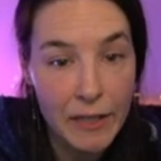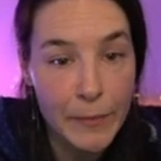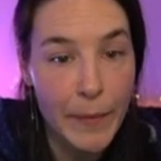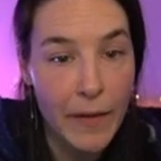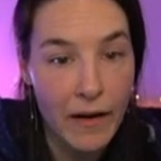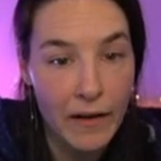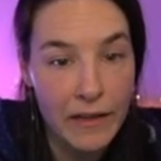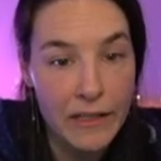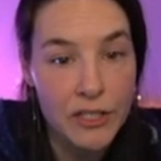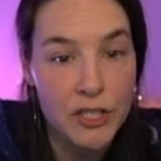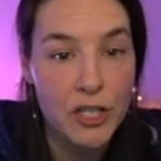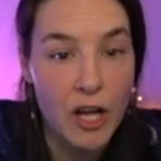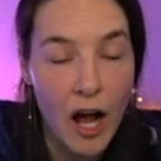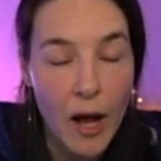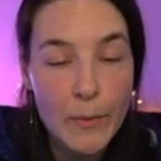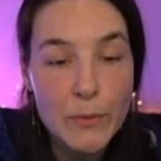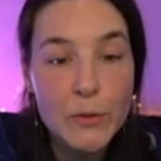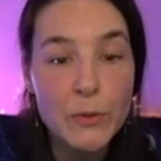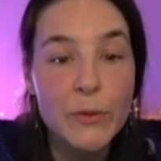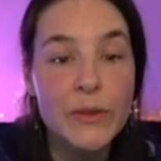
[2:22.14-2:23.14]
polish
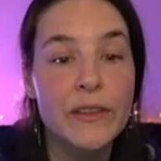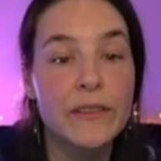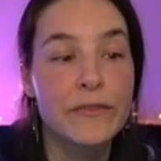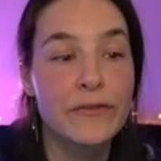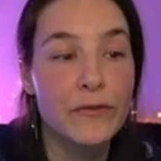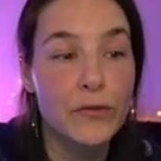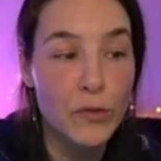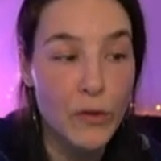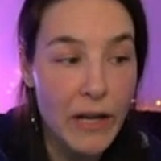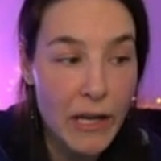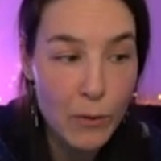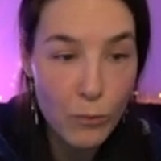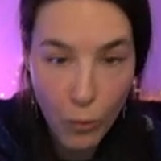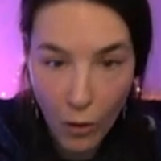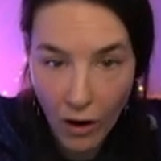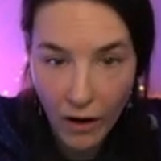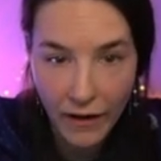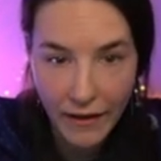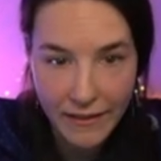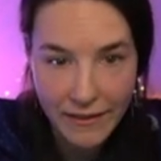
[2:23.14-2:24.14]
comes with a free
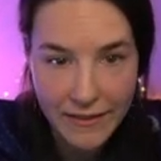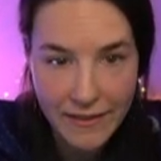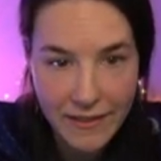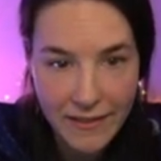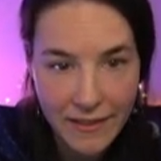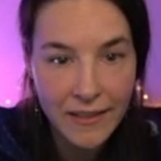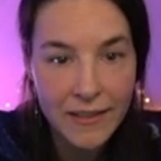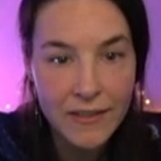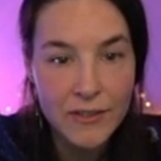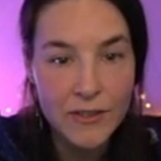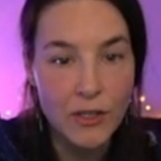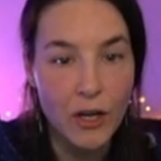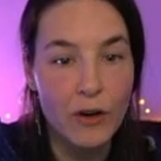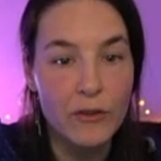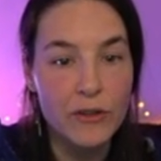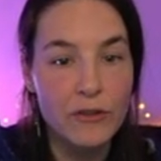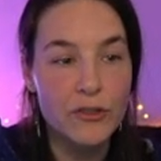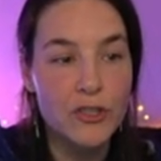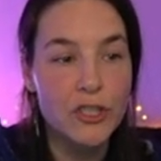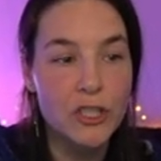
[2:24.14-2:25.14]
wand. So
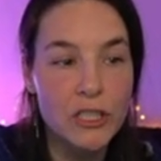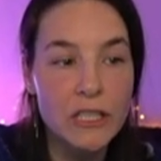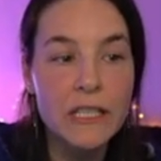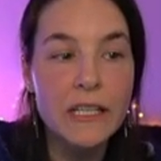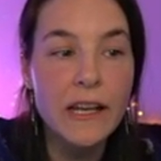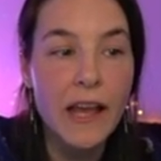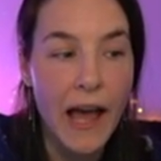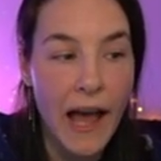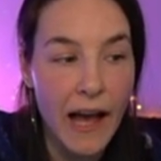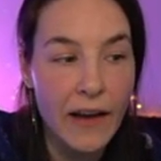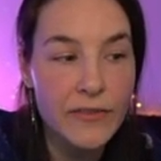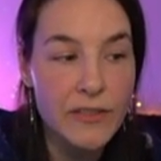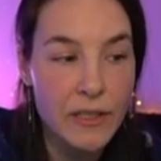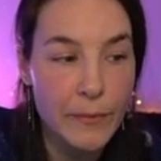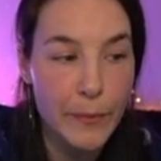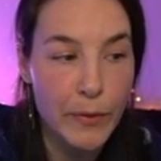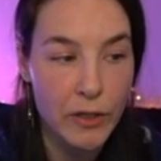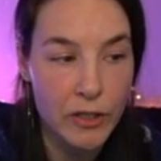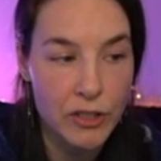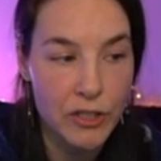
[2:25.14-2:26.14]
you shouldn't have to
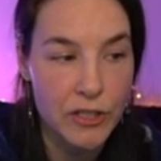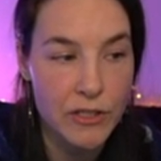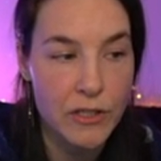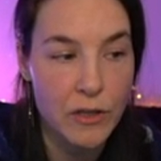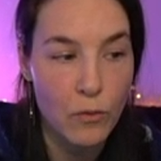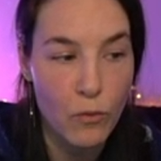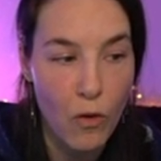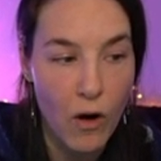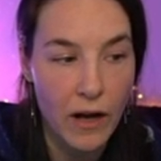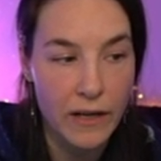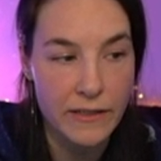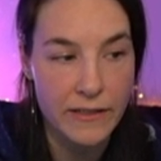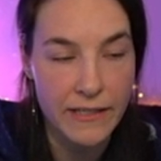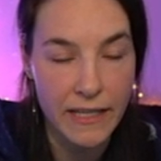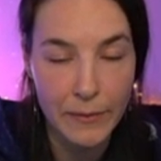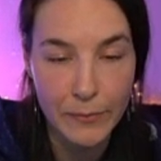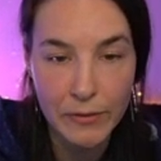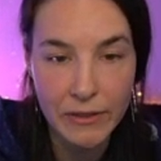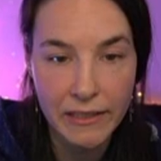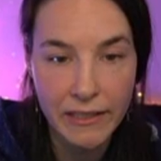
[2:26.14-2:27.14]
purchase a wand
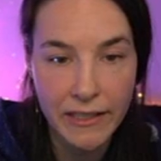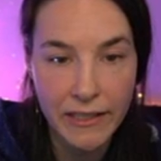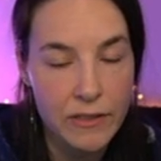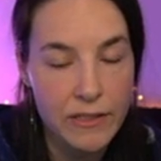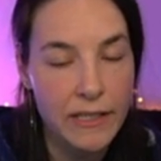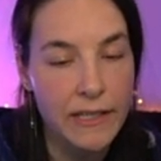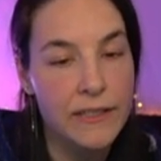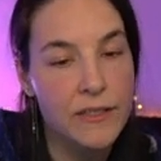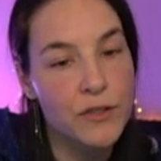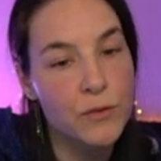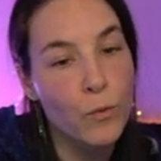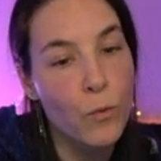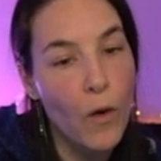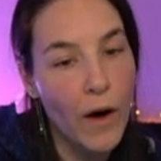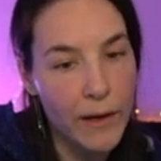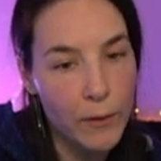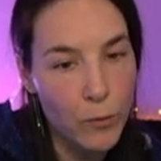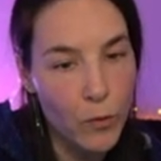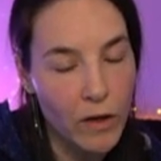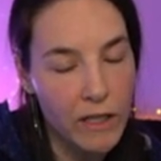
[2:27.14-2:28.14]
separately. It's
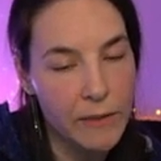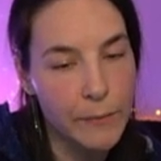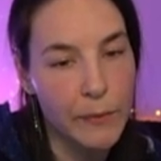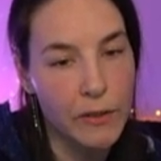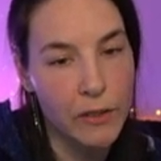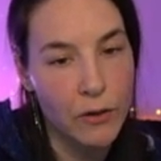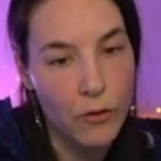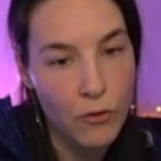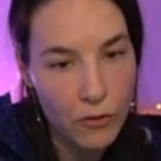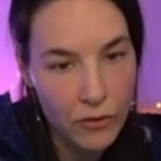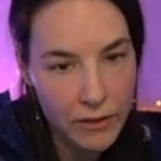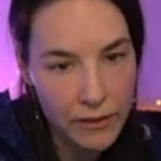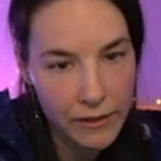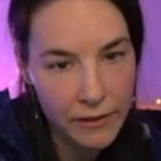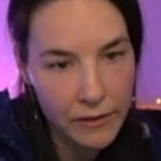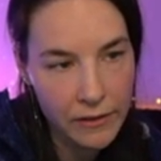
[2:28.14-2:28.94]
one wand per order.